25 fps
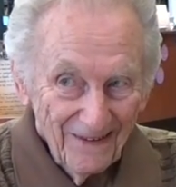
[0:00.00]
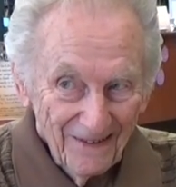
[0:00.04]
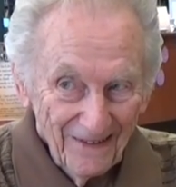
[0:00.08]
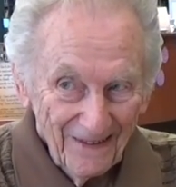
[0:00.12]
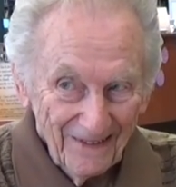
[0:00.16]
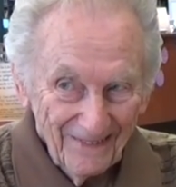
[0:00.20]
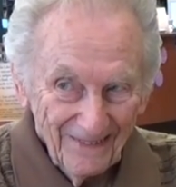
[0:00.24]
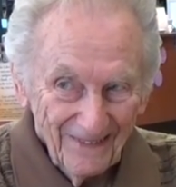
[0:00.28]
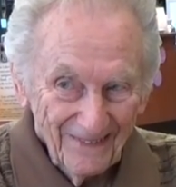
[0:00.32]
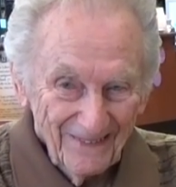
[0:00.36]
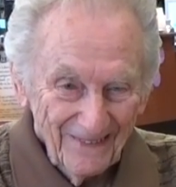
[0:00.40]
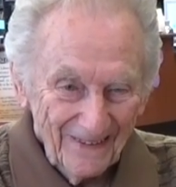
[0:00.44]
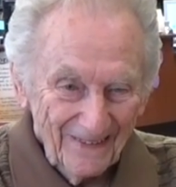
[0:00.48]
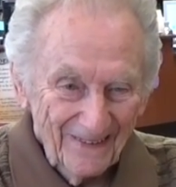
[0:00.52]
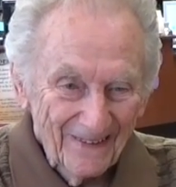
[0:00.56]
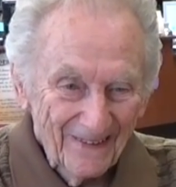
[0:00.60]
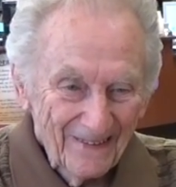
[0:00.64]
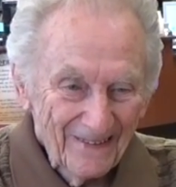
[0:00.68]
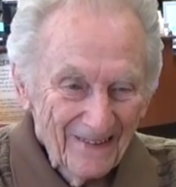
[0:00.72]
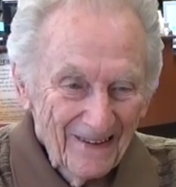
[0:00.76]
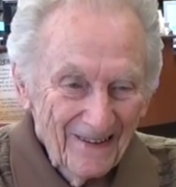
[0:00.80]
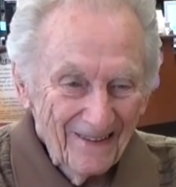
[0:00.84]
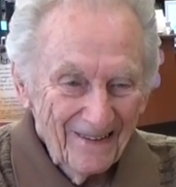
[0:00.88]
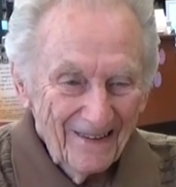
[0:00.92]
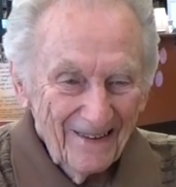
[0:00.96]

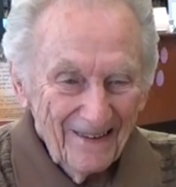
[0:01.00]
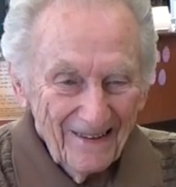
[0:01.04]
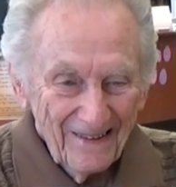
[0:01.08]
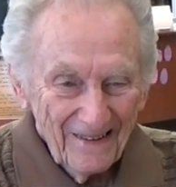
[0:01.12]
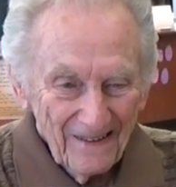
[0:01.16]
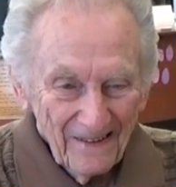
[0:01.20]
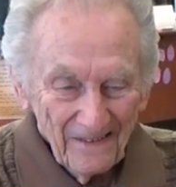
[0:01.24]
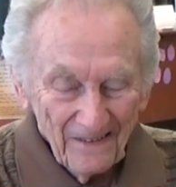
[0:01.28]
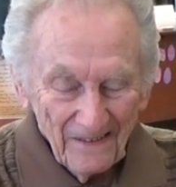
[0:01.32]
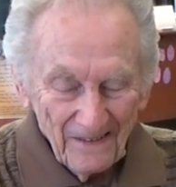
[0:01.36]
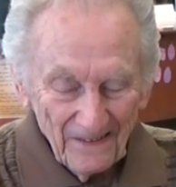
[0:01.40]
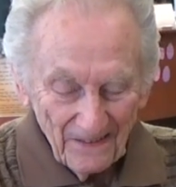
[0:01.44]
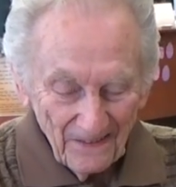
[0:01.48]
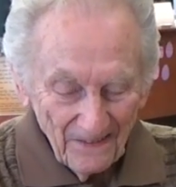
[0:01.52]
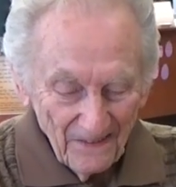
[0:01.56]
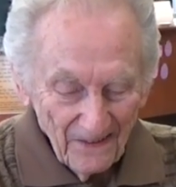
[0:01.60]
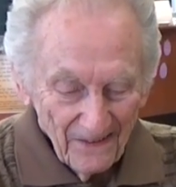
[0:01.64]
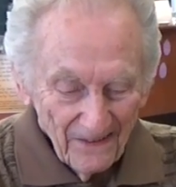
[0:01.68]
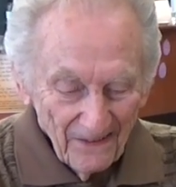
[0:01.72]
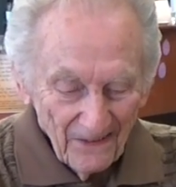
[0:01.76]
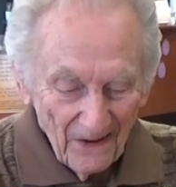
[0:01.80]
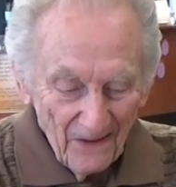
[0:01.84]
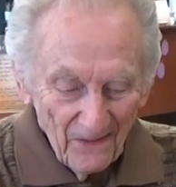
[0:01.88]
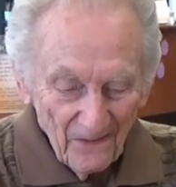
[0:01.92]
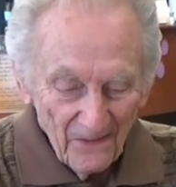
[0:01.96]
you
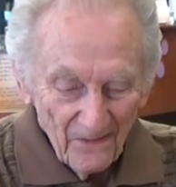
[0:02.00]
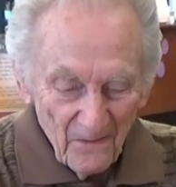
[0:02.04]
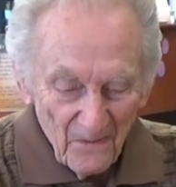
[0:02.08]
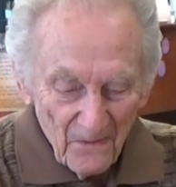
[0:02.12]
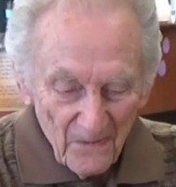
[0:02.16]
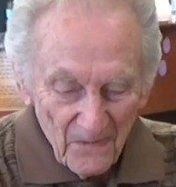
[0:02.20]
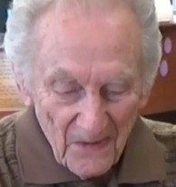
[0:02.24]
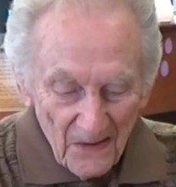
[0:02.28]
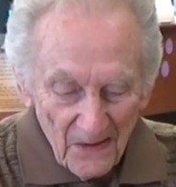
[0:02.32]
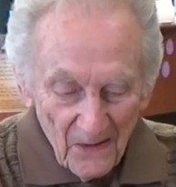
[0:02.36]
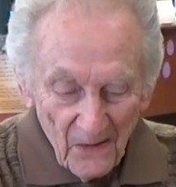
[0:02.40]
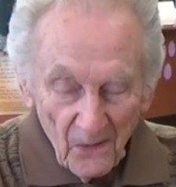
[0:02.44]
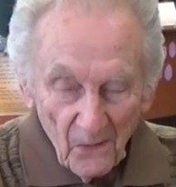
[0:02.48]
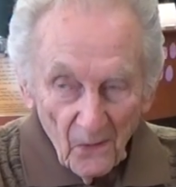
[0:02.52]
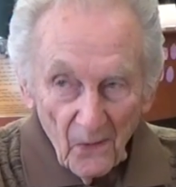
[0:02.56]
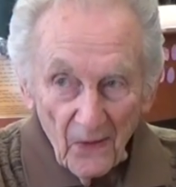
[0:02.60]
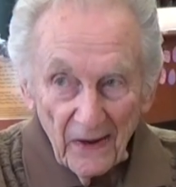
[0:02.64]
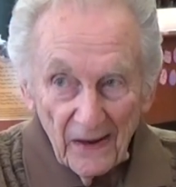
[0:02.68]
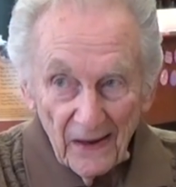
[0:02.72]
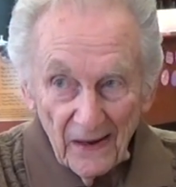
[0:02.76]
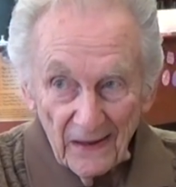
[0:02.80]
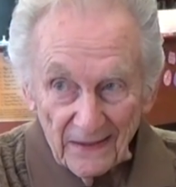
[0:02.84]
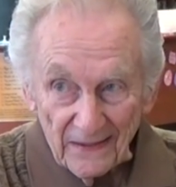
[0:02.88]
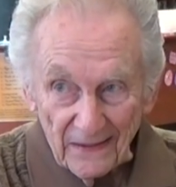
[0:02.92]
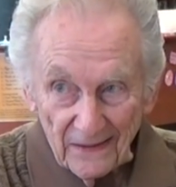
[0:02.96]
know, we
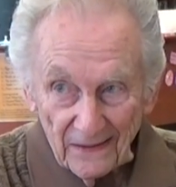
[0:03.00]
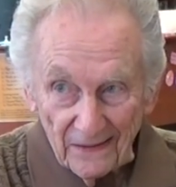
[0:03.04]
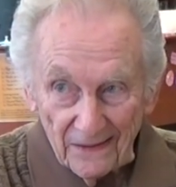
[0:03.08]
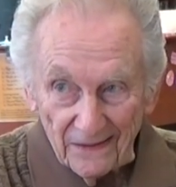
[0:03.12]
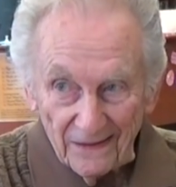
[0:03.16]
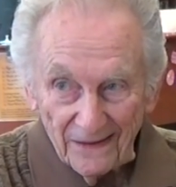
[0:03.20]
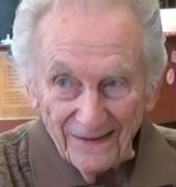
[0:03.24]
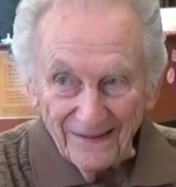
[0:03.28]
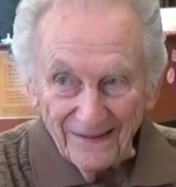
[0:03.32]
got there.